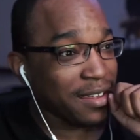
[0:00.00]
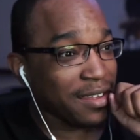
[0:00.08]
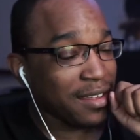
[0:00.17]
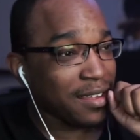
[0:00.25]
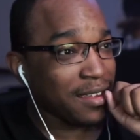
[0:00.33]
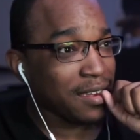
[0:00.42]

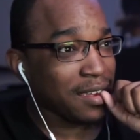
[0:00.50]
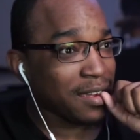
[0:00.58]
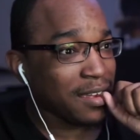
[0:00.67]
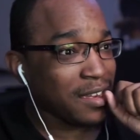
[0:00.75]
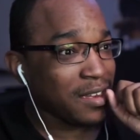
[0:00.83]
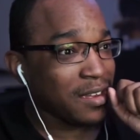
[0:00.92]

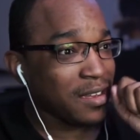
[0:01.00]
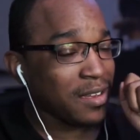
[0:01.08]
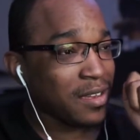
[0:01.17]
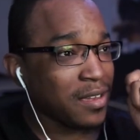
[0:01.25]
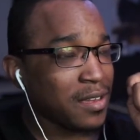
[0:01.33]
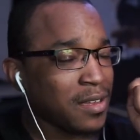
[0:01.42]

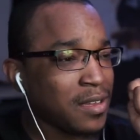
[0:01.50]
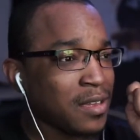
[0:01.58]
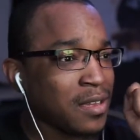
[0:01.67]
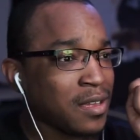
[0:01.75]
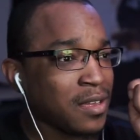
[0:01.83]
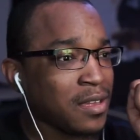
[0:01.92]

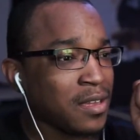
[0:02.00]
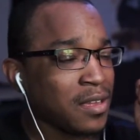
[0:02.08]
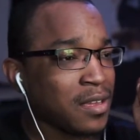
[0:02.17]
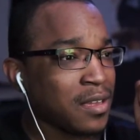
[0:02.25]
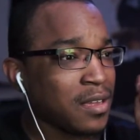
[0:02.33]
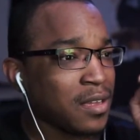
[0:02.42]

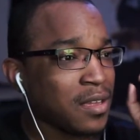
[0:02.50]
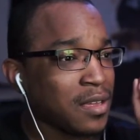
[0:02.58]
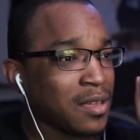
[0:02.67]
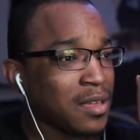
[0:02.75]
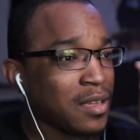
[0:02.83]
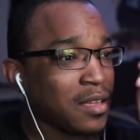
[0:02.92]

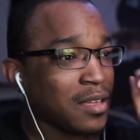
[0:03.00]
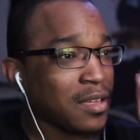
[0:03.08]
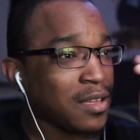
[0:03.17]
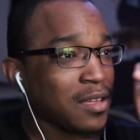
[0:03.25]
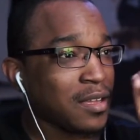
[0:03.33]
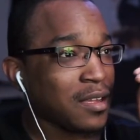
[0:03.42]

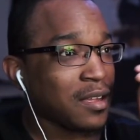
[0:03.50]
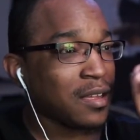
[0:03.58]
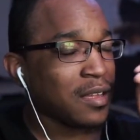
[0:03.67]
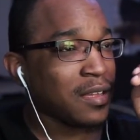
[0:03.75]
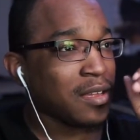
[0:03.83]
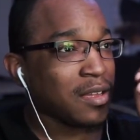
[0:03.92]

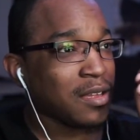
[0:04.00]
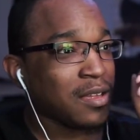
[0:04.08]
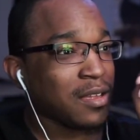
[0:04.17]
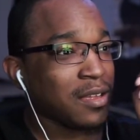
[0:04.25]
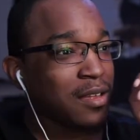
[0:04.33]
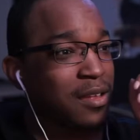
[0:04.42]

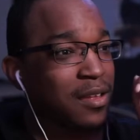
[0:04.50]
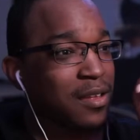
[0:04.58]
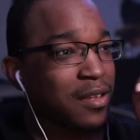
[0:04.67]
Nothing is said.